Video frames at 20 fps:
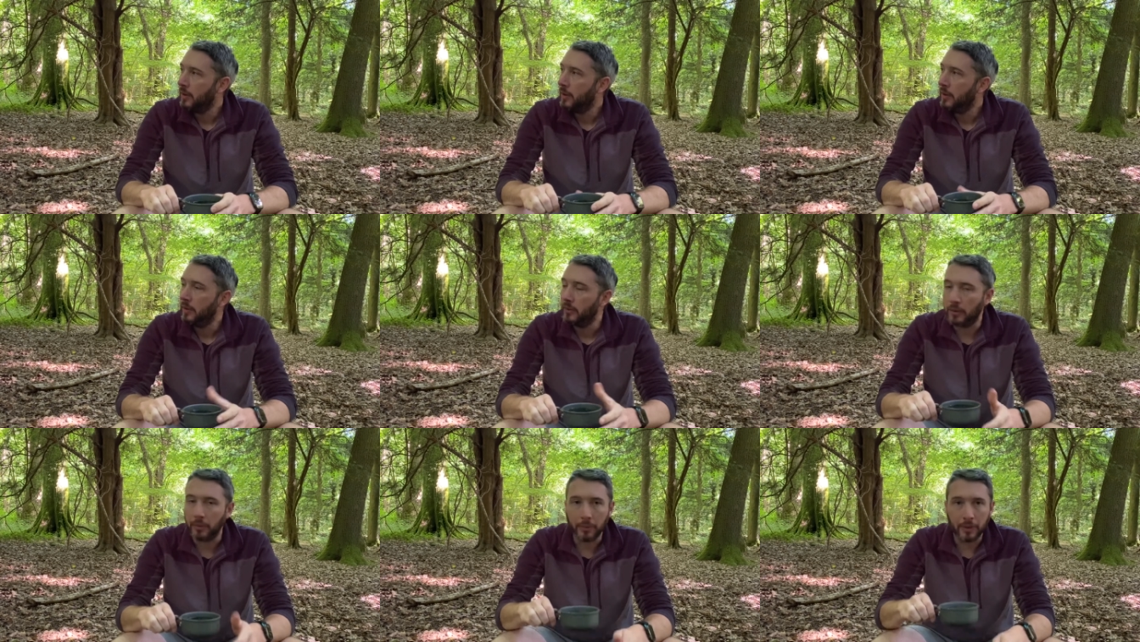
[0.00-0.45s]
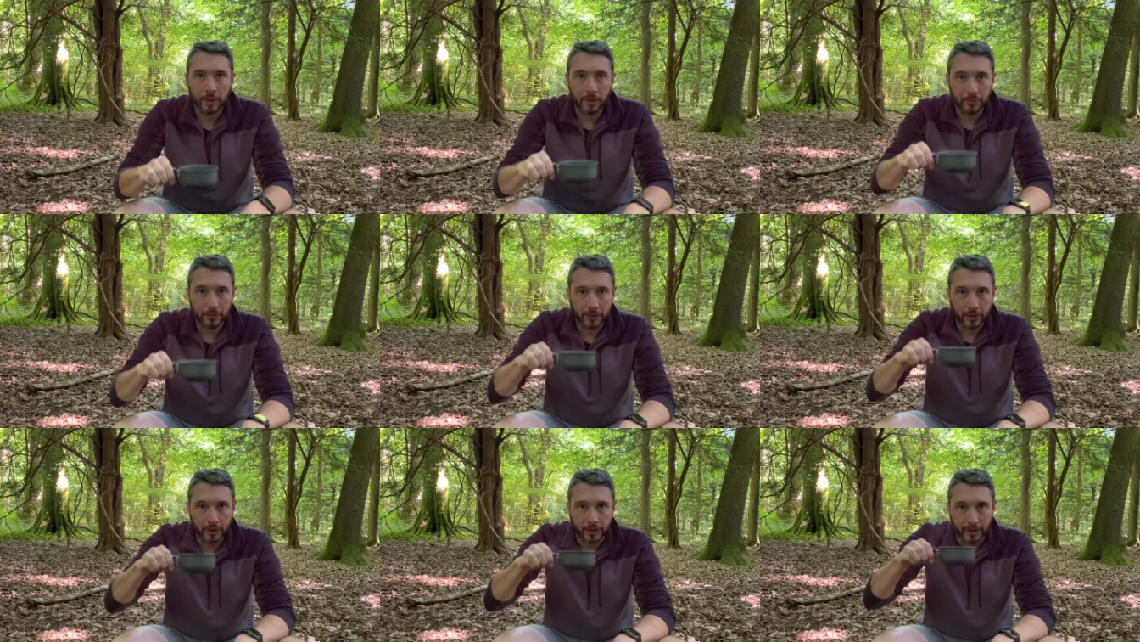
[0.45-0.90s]
So while I'm
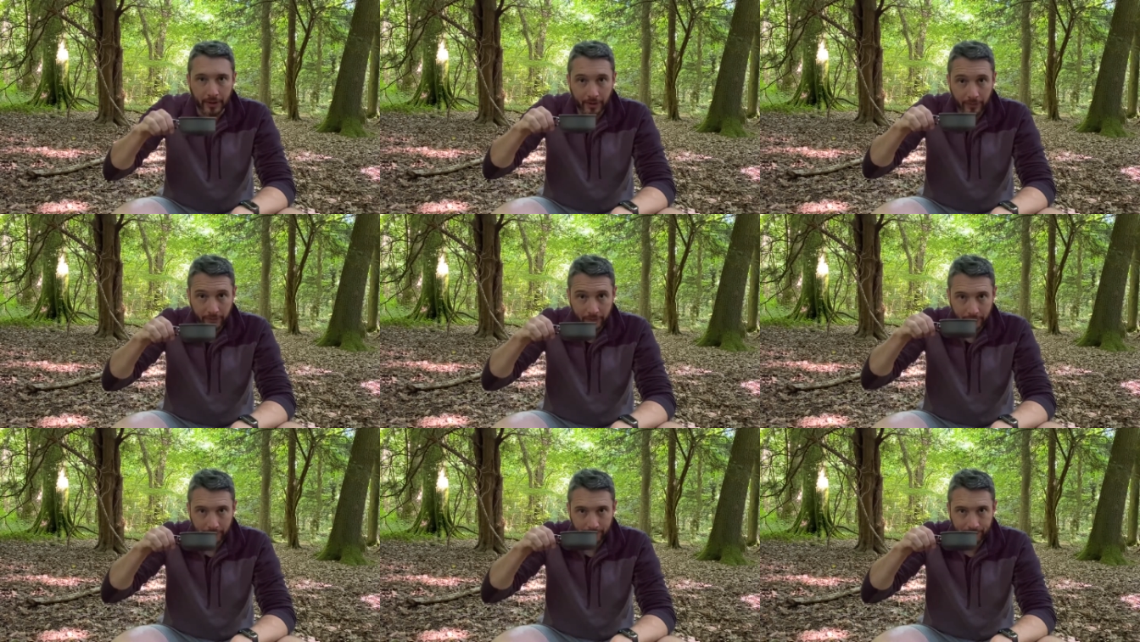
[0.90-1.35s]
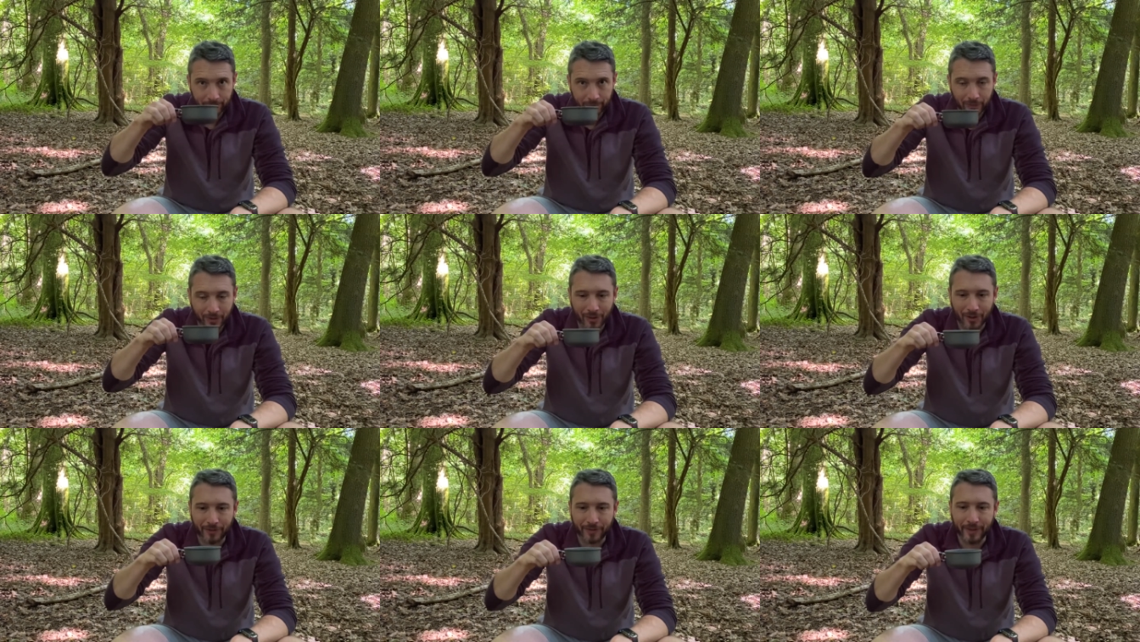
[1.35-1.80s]
drinking this
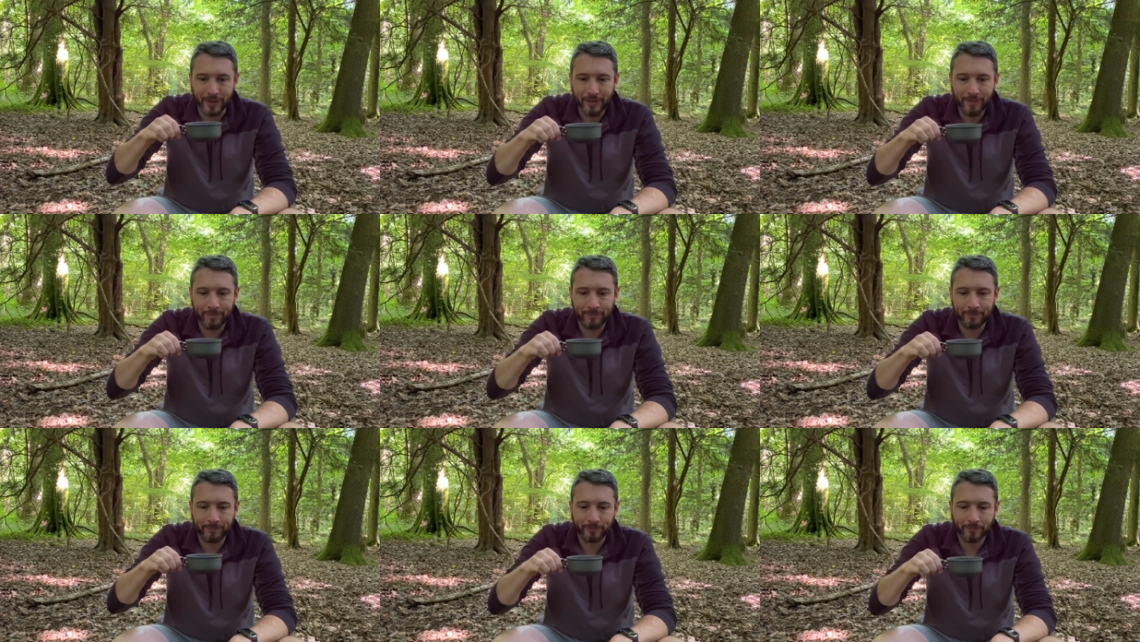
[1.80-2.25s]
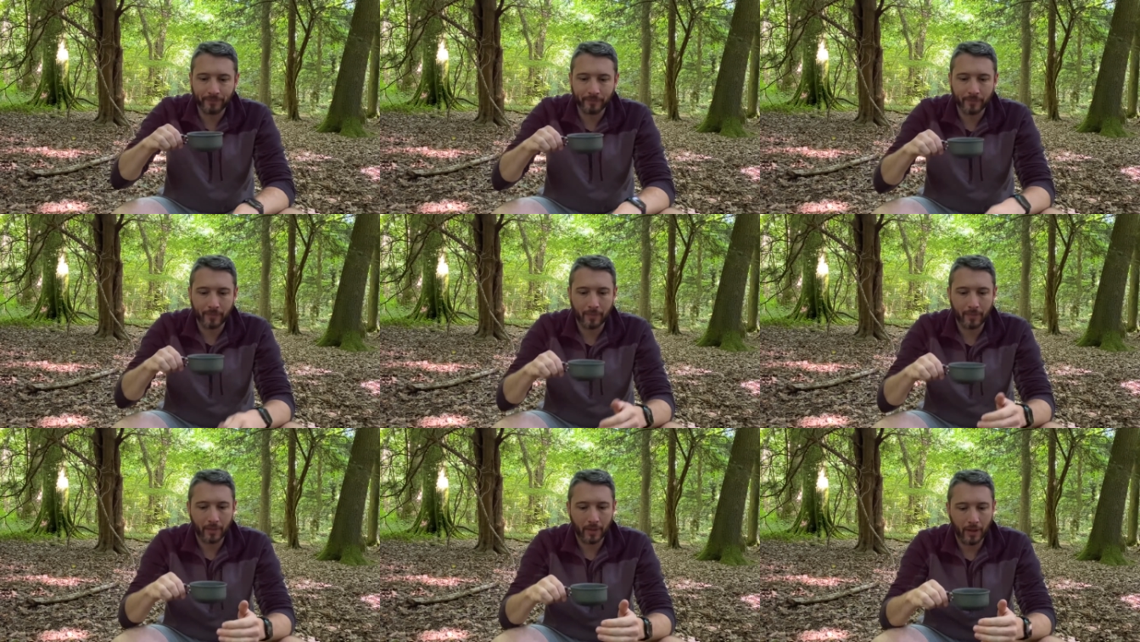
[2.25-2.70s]
coffee,
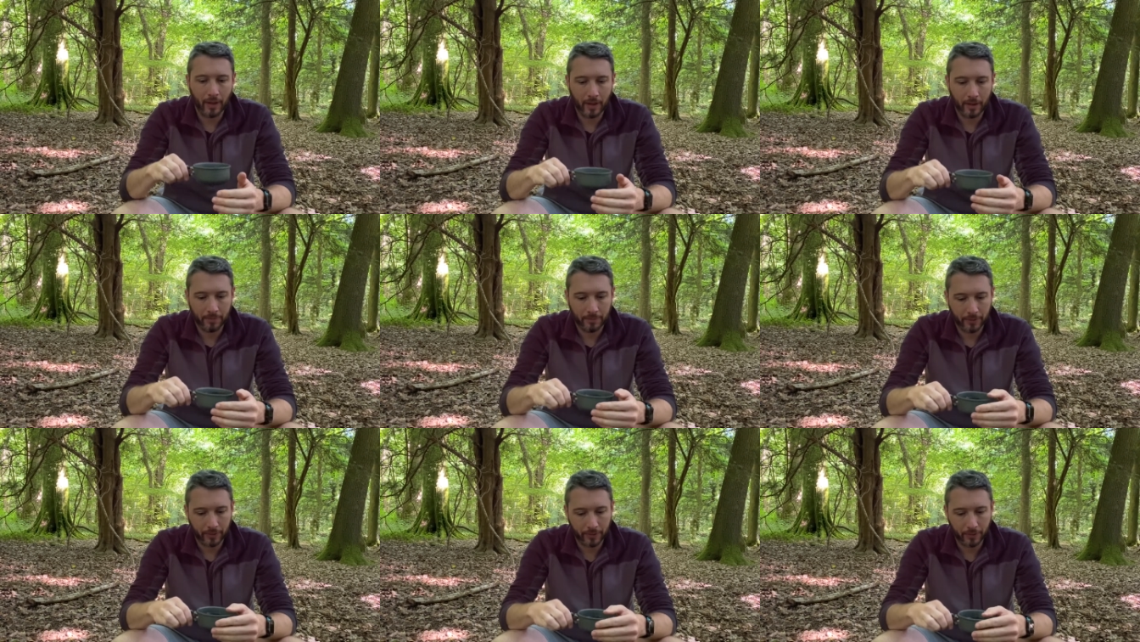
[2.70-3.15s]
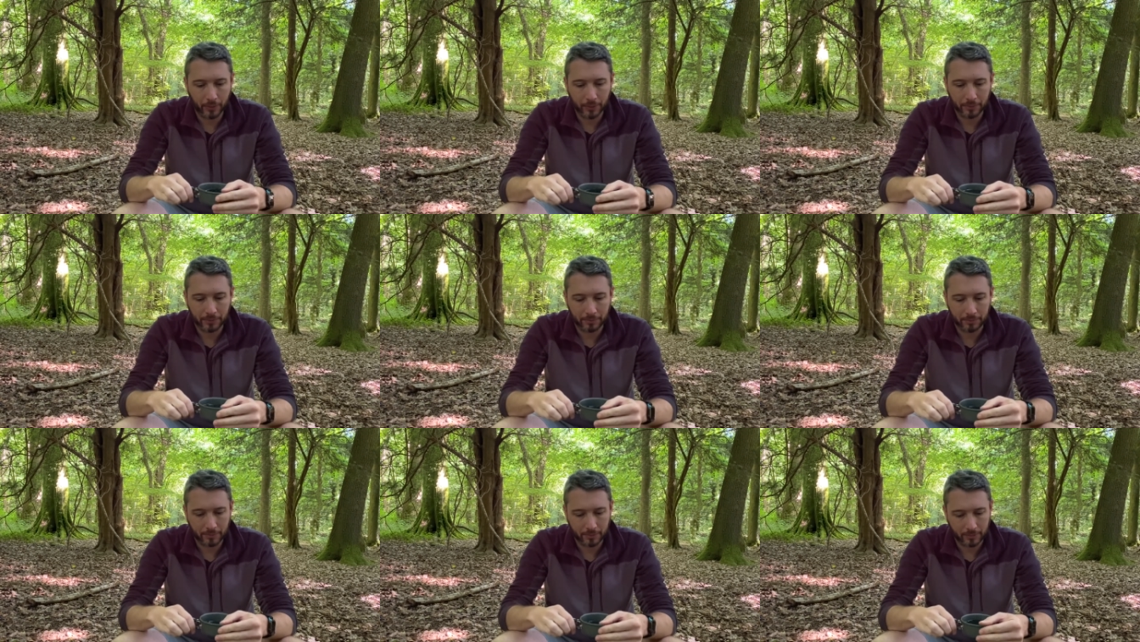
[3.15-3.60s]
I thought,
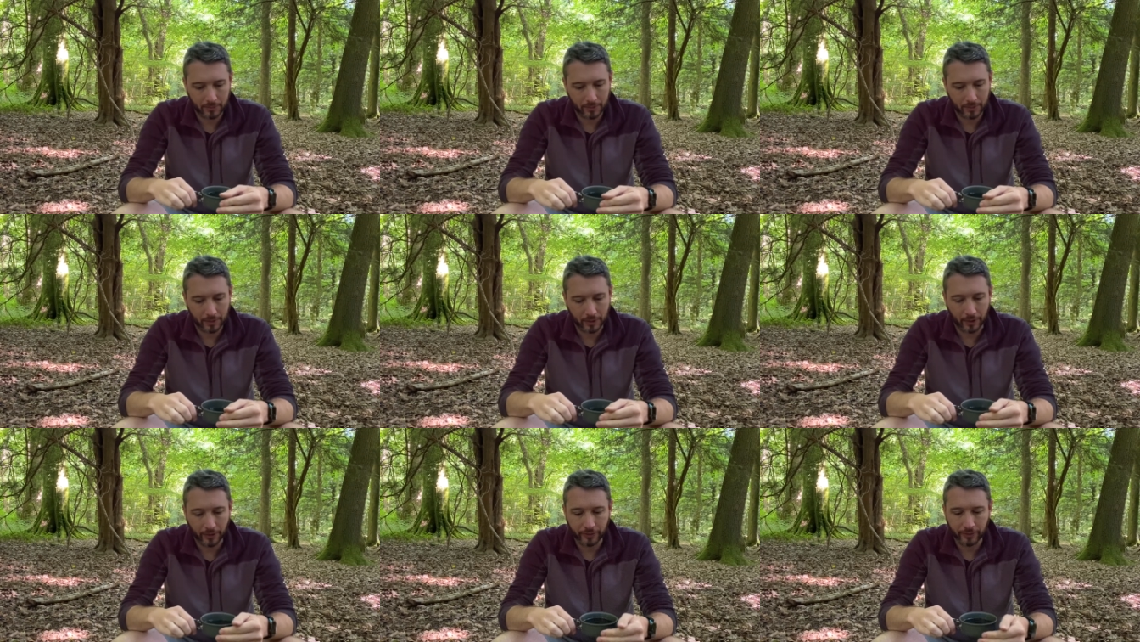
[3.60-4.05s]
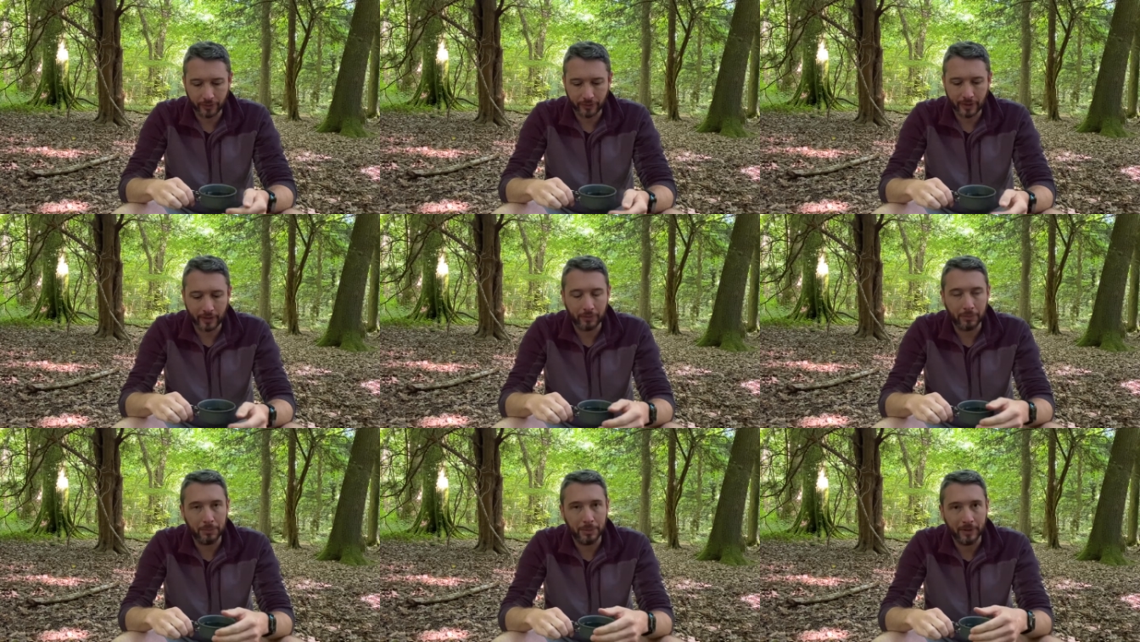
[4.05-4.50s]
I'll just
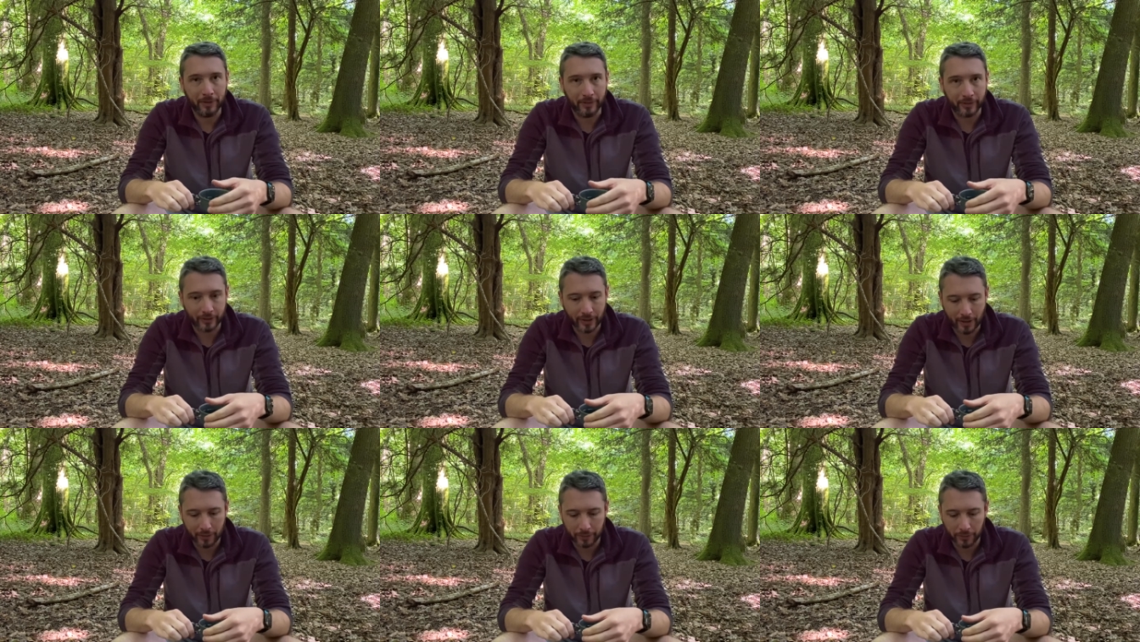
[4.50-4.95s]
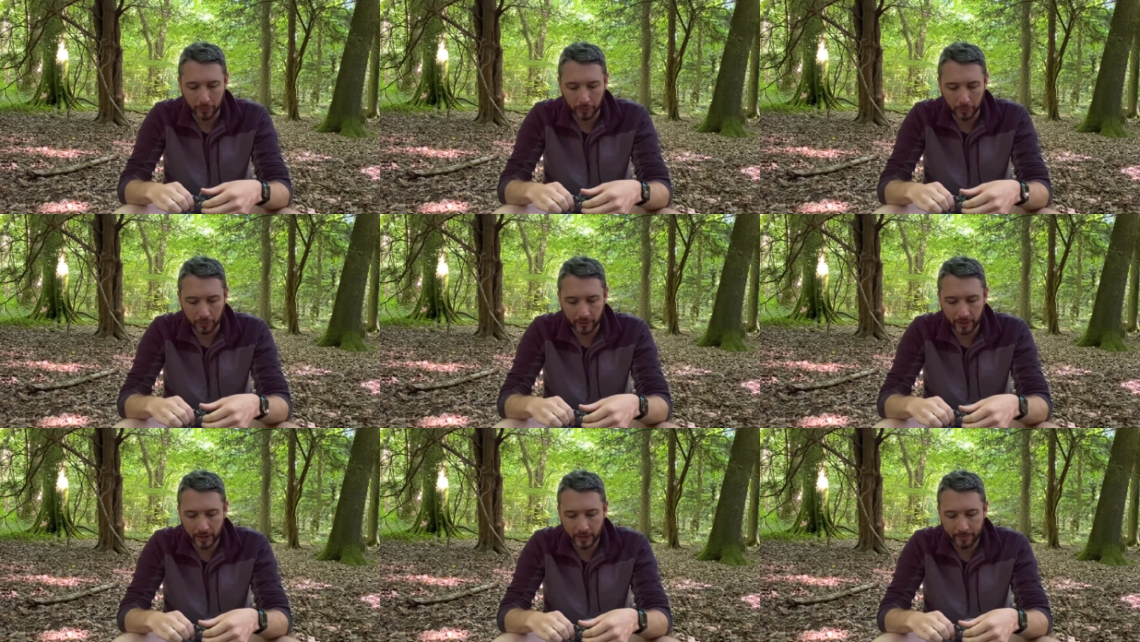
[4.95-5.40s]
have a bit of a chat with you all,
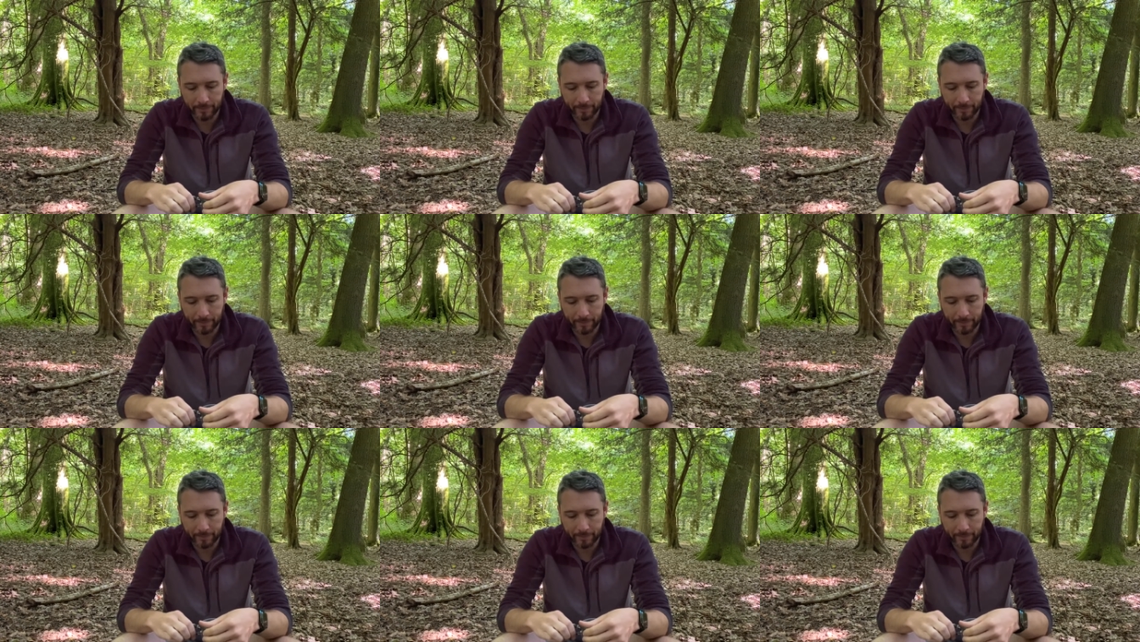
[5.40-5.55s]
really.